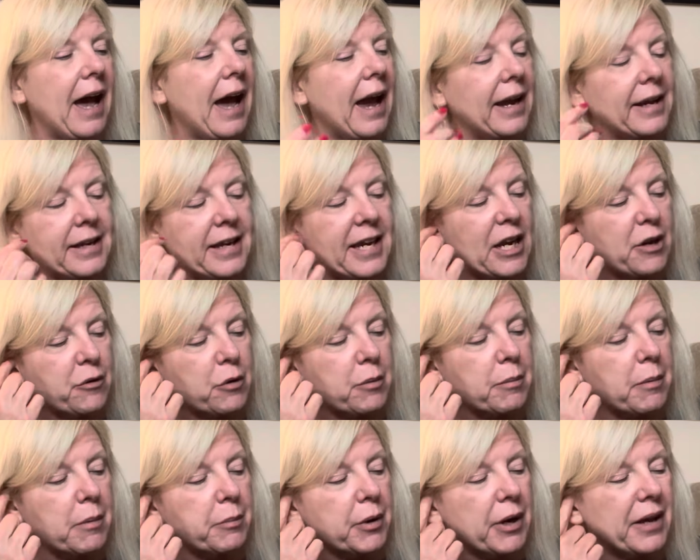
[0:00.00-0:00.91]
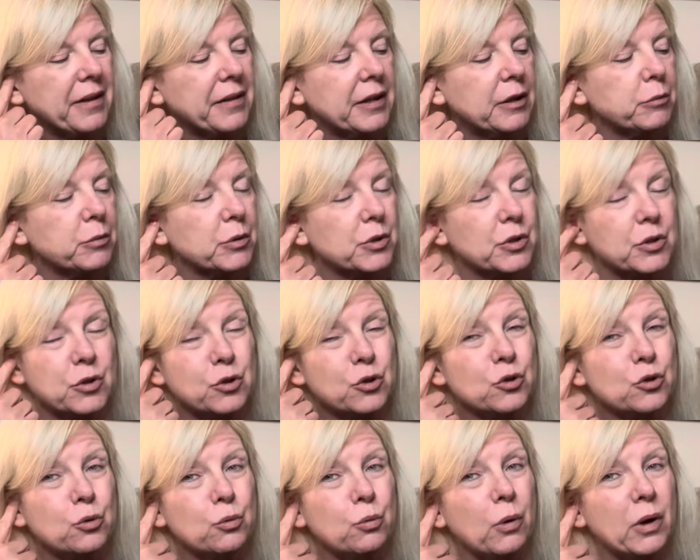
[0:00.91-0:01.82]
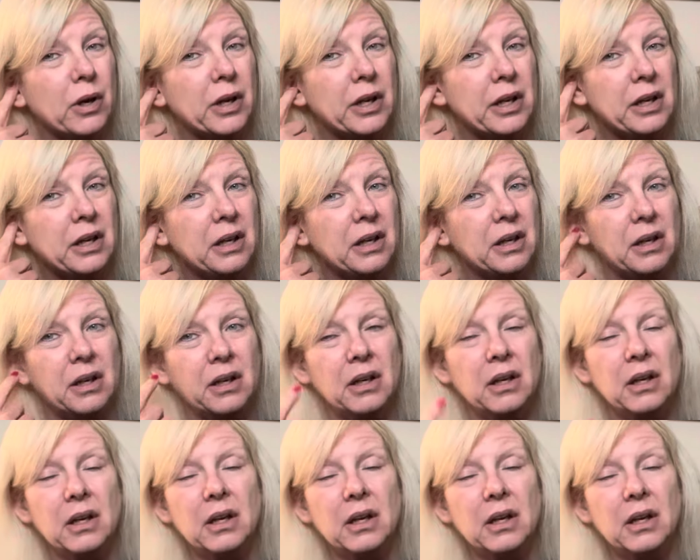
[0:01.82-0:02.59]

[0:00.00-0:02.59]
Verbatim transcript: I can't remember. I think it was 20.